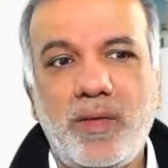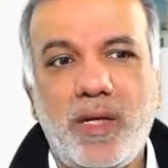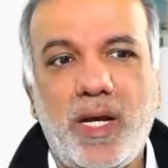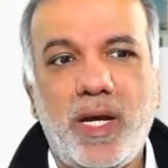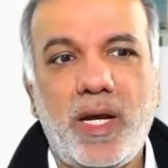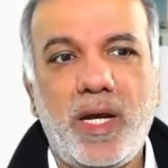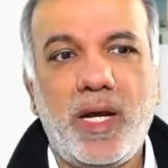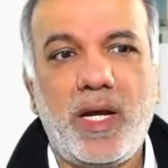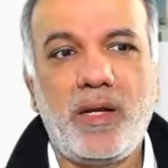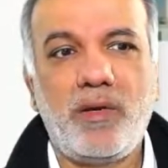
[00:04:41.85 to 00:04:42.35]

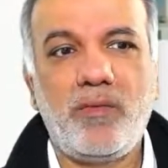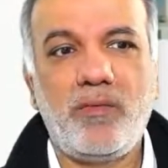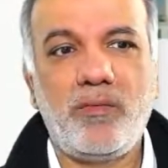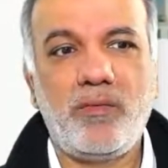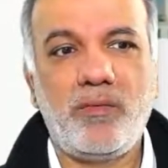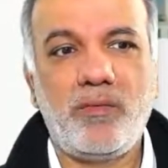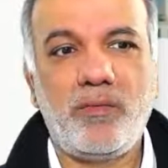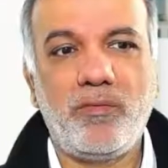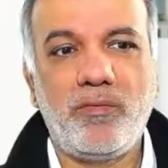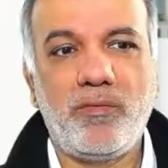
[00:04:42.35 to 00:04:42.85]
And
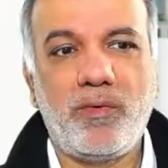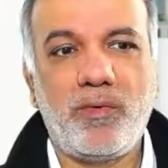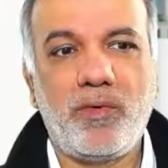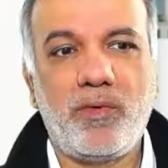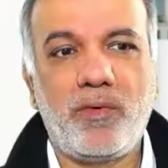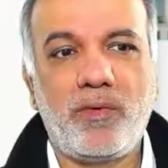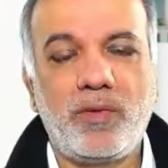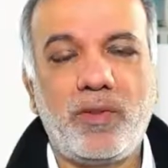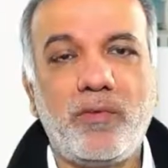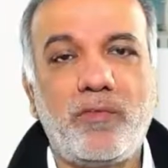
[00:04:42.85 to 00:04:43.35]

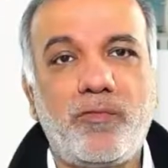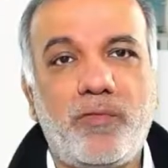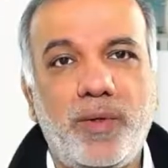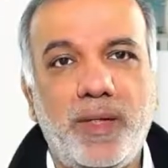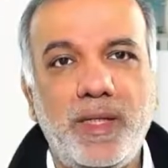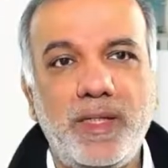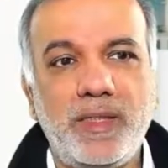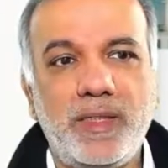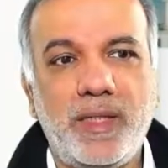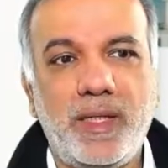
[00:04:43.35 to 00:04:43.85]
for the
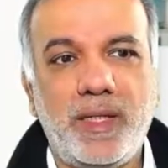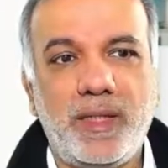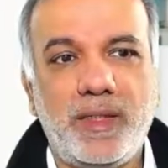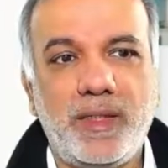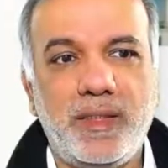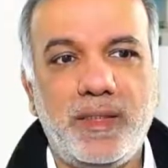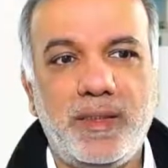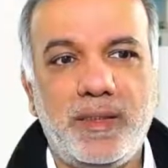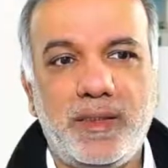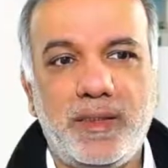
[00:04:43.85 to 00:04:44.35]
phrase, it
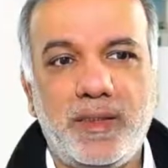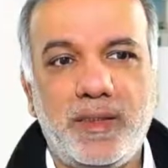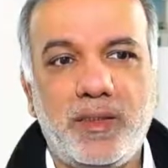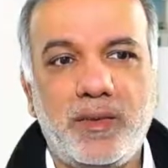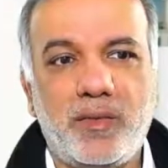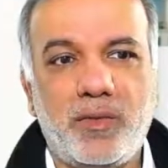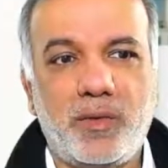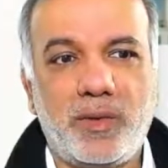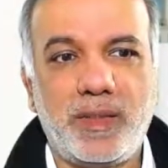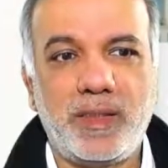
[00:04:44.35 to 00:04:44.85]
is the
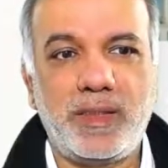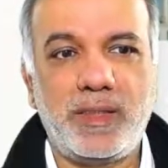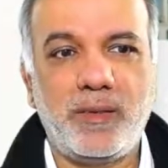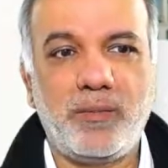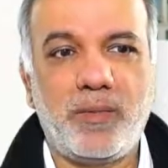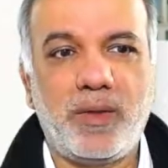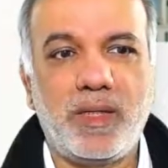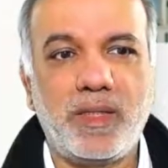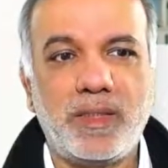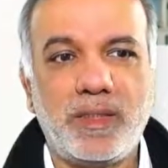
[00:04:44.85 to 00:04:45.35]

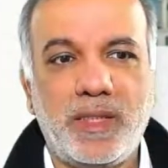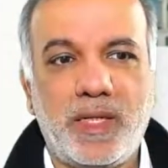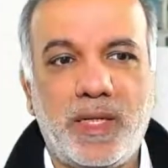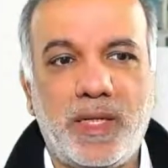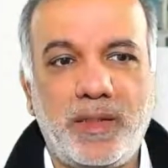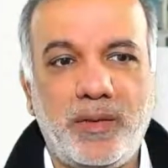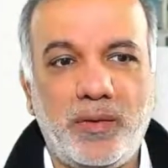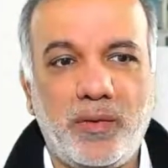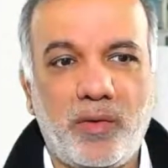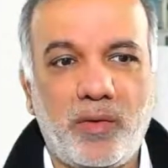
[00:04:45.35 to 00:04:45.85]
quotation marks,
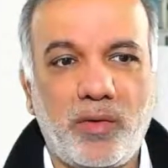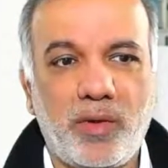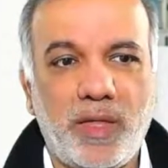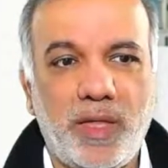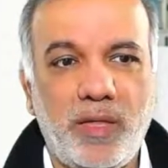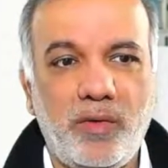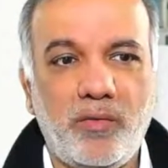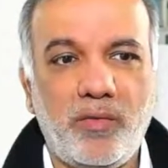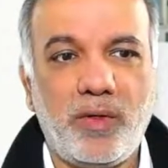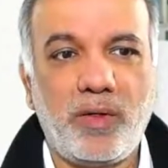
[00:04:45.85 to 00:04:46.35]
and your
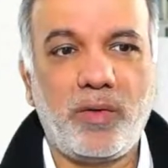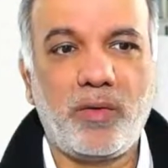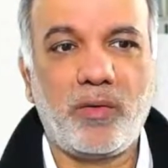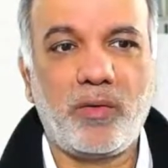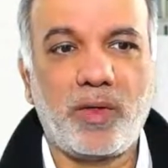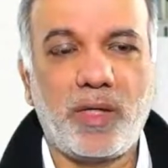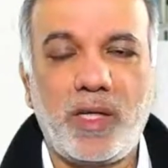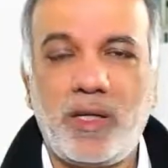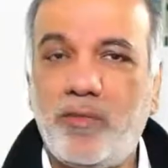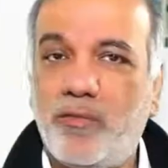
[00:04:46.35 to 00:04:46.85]
keyword
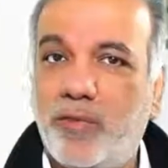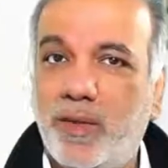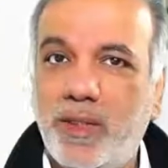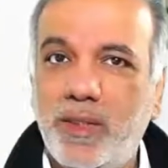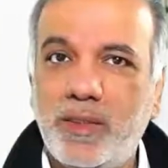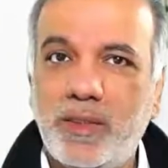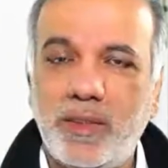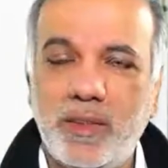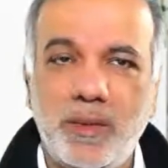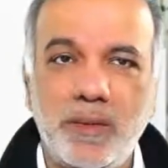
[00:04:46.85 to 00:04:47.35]
or key
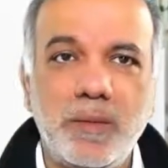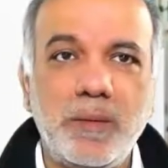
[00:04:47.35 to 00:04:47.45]
phrase